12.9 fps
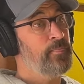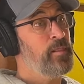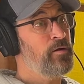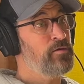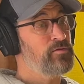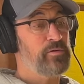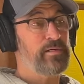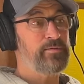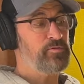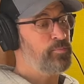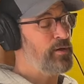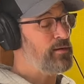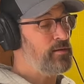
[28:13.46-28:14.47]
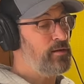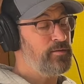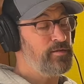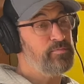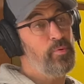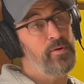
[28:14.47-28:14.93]
you know, so I was bringing all
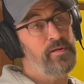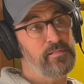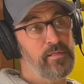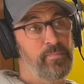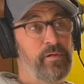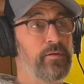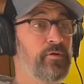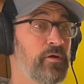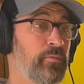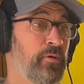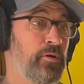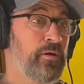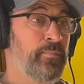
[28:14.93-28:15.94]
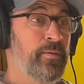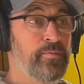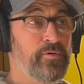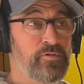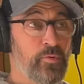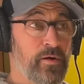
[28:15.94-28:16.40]
these points up, and other community
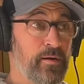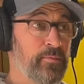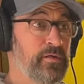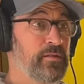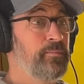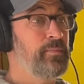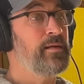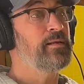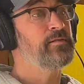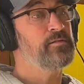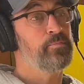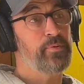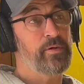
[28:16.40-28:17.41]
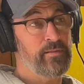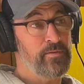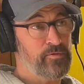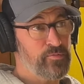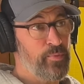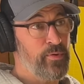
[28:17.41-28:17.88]
members were coming to the meetings and bringing
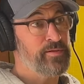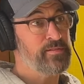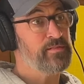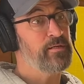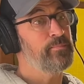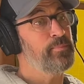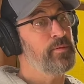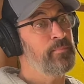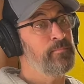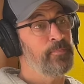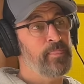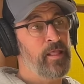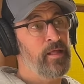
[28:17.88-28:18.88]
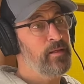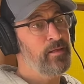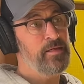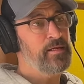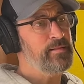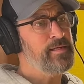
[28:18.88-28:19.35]
those points up, and
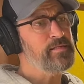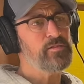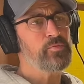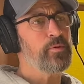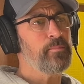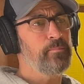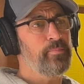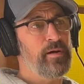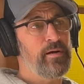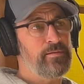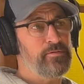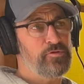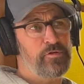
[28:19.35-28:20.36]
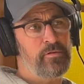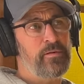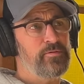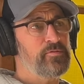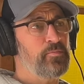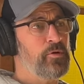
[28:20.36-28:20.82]
and they just wouldn't budge. You know,
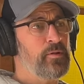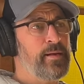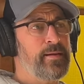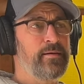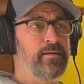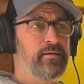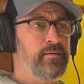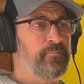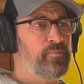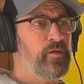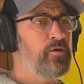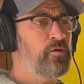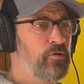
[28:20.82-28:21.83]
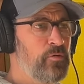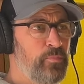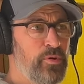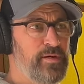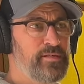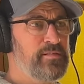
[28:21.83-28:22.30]
it was more like a good old
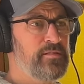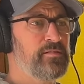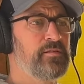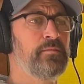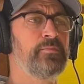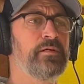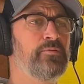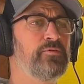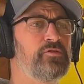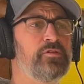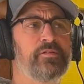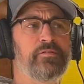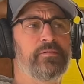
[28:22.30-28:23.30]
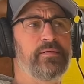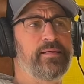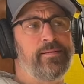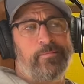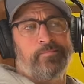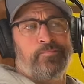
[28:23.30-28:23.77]
boy system that was mm-hmm. just like,